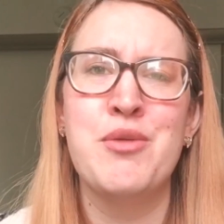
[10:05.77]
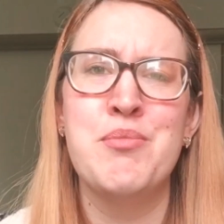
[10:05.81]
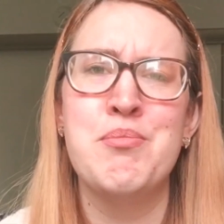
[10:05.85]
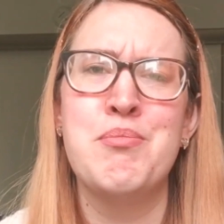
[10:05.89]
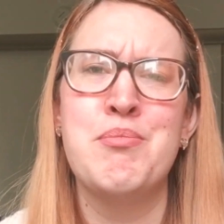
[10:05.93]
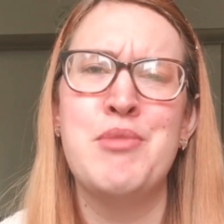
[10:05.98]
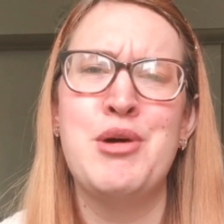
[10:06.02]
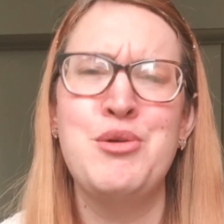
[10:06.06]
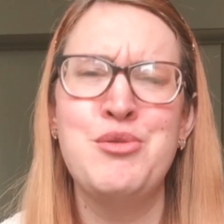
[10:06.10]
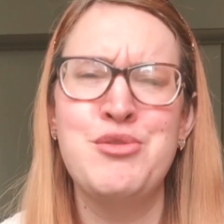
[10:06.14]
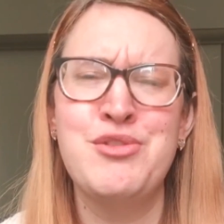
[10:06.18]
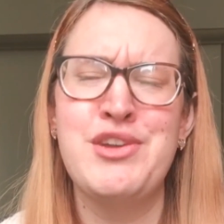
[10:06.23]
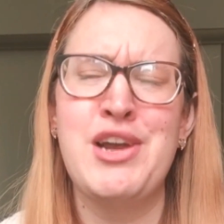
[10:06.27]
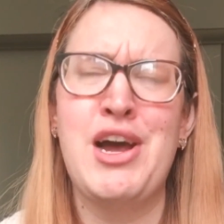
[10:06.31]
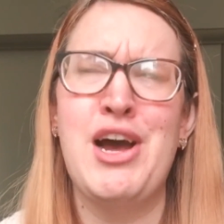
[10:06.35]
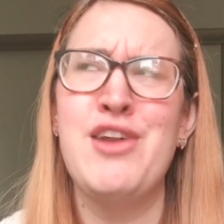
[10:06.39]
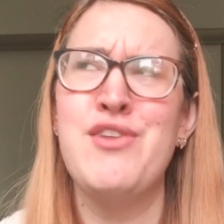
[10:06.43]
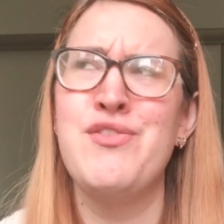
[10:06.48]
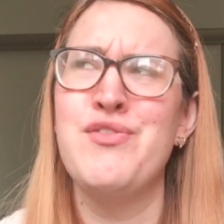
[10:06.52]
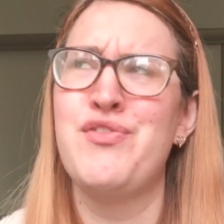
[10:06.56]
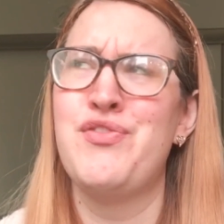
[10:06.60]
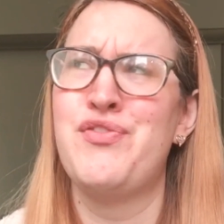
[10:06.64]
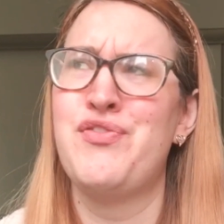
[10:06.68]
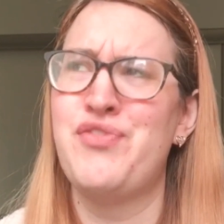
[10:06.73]
the most
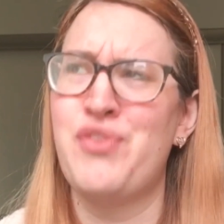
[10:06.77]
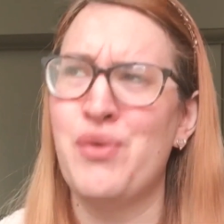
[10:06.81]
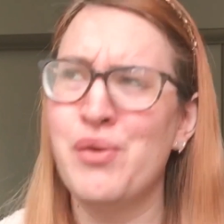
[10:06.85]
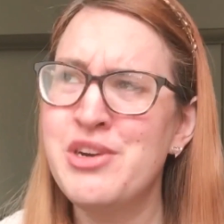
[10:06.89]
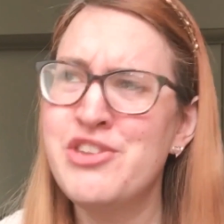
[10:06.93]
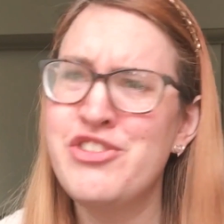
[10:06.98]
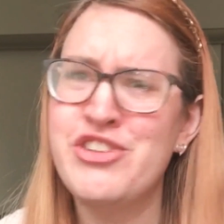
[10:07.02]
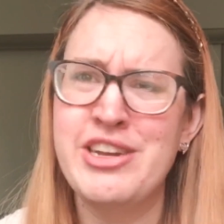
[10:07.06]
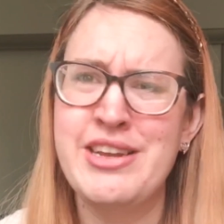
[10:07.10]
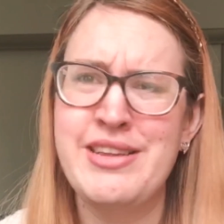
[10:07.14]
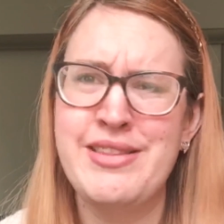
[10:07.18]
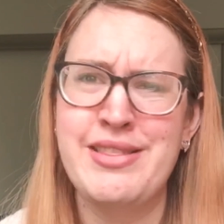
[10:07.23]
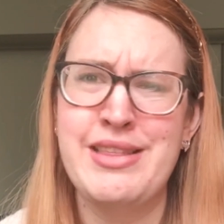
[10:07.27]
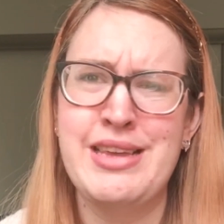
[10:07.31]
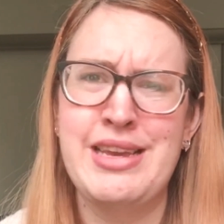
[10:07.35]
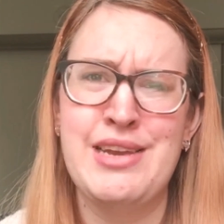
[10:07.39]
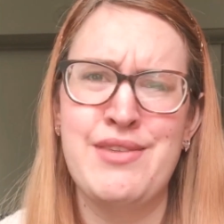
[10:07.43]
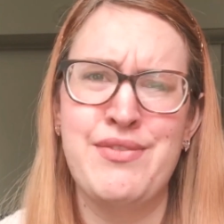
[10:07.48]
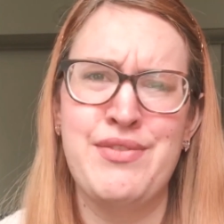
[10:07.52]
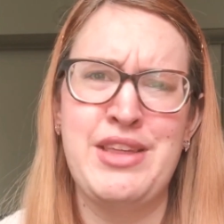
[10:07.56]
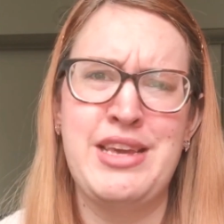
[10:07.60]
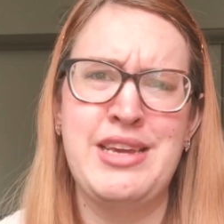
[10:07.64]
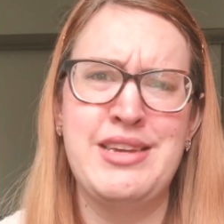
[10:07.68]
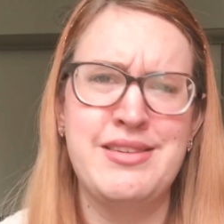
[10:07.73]
unfortunate thing
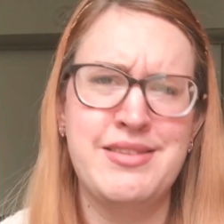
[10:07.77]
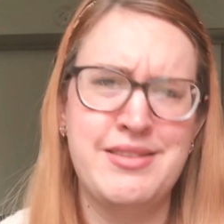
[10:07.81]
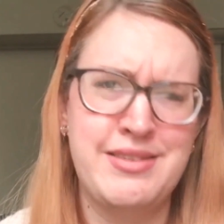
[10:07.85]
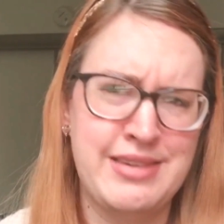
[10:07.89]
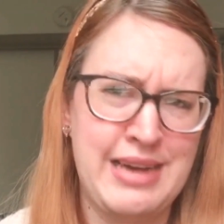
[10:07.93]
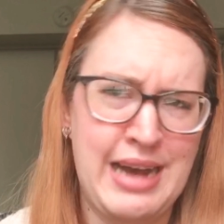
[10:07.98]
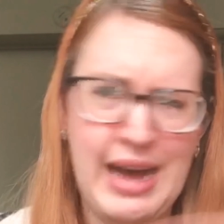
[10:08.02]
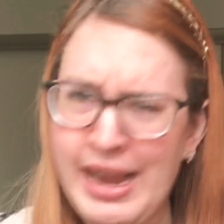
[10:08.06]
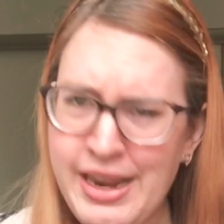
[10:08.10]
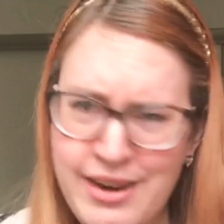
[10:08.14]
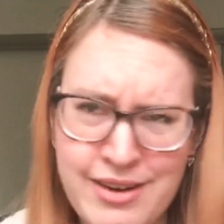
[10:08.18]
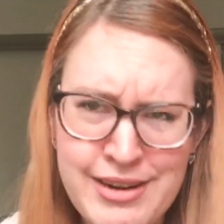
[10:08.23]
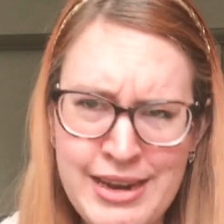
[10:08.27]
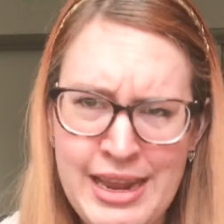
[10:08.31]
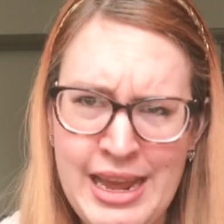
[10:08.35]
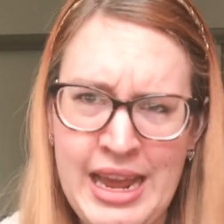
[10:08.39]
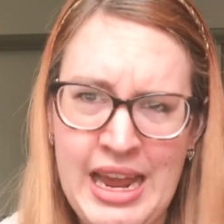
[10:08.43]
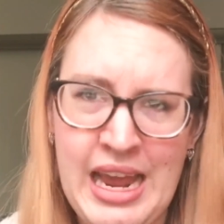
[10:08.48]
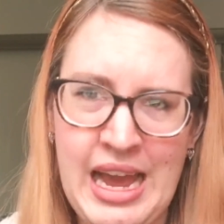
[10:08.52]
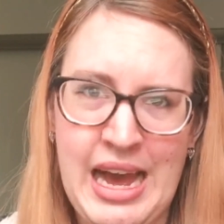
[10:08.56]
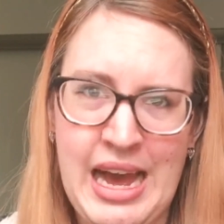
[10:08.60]
of the entire day